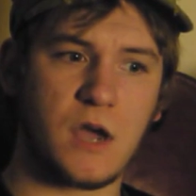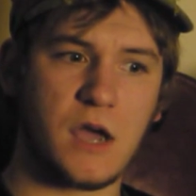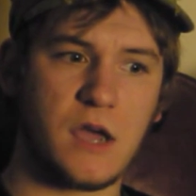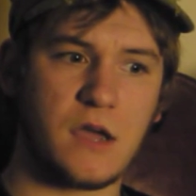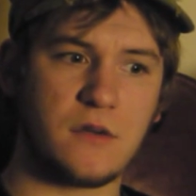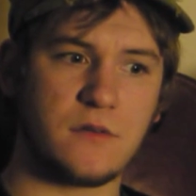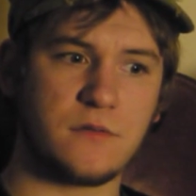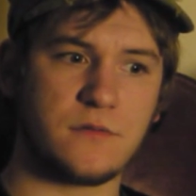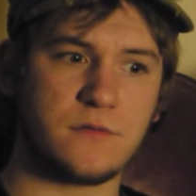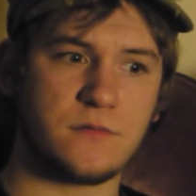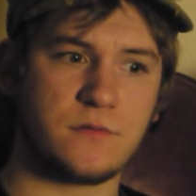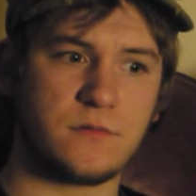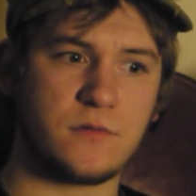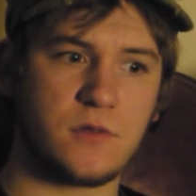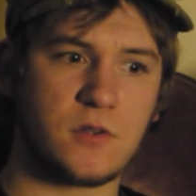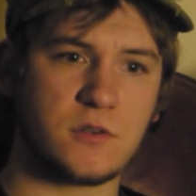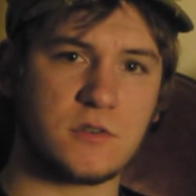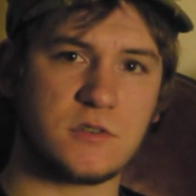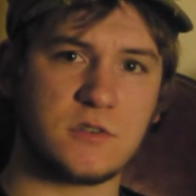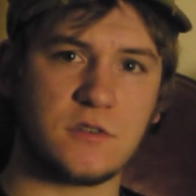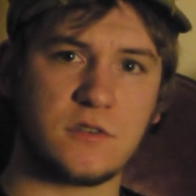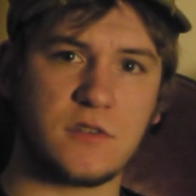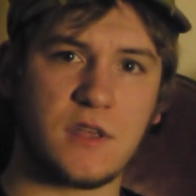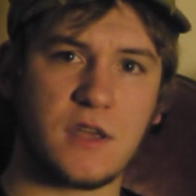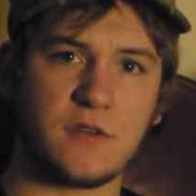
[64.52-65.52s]
have lots
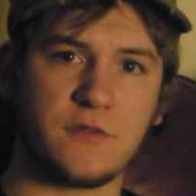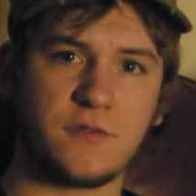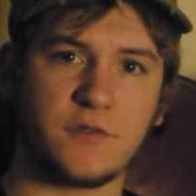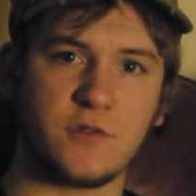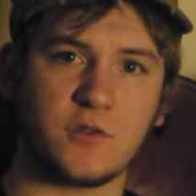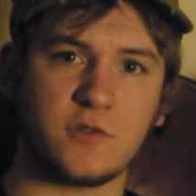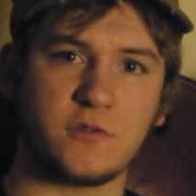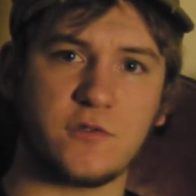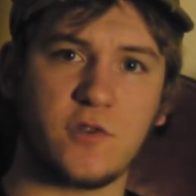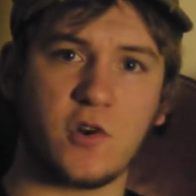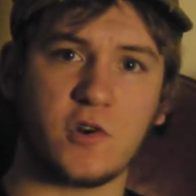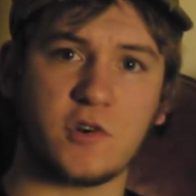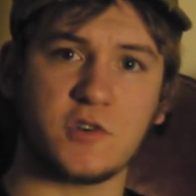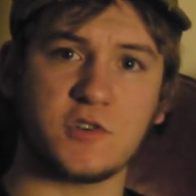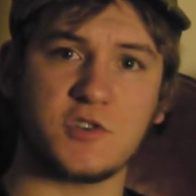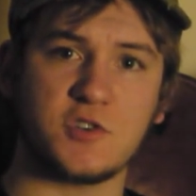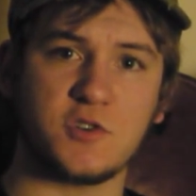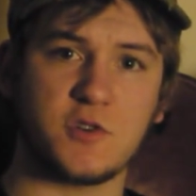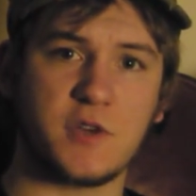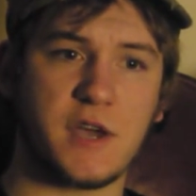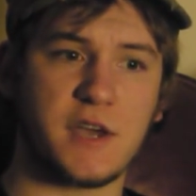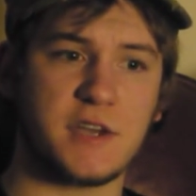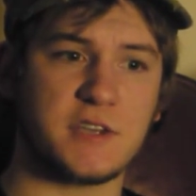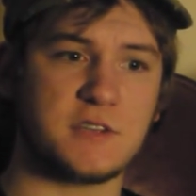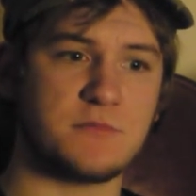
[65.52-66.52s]
to thank for Thosevloggers. You
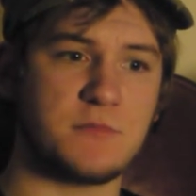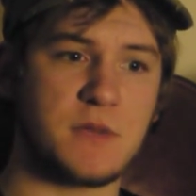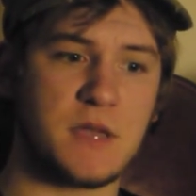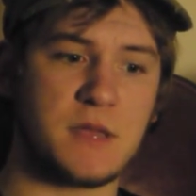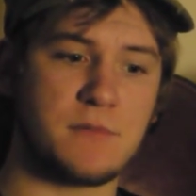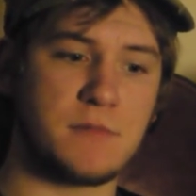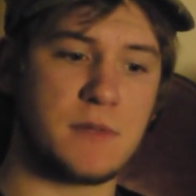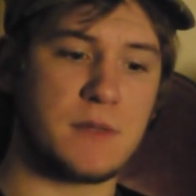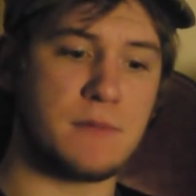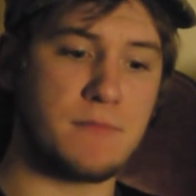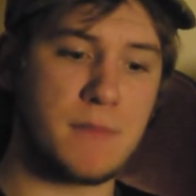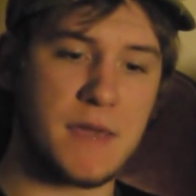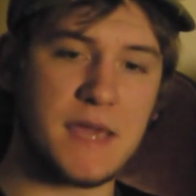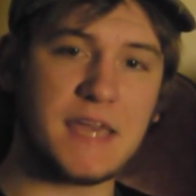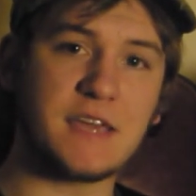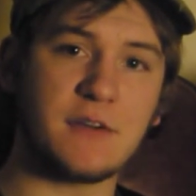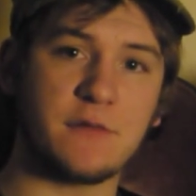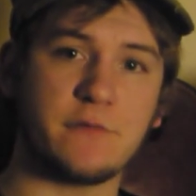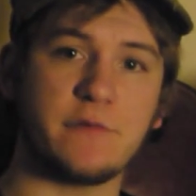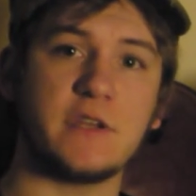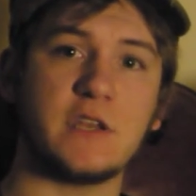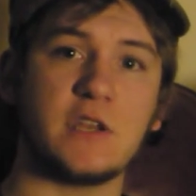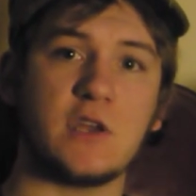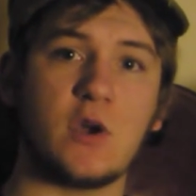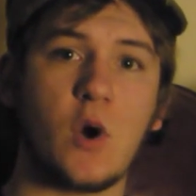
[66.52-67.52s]
guys made me make a
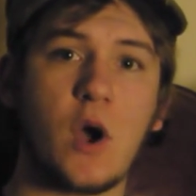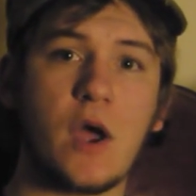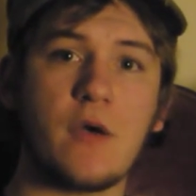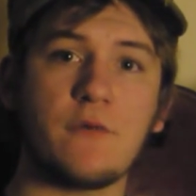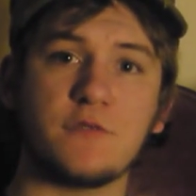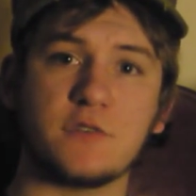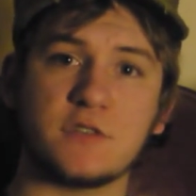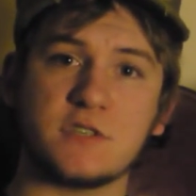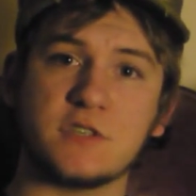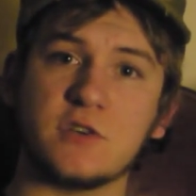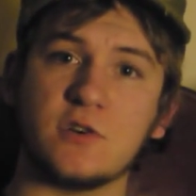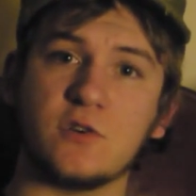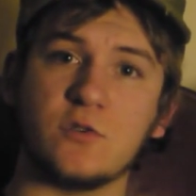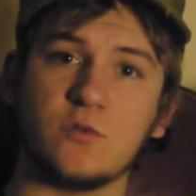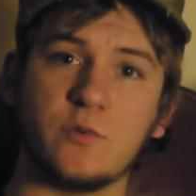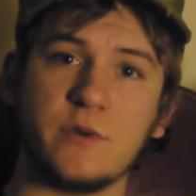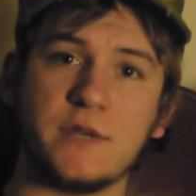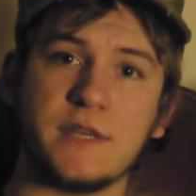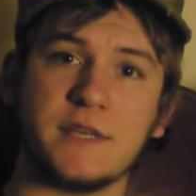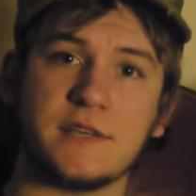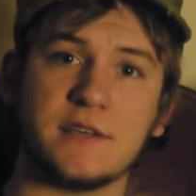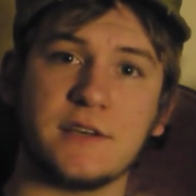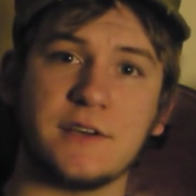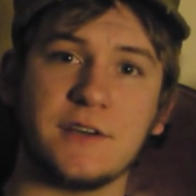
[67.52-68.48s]
video every single week.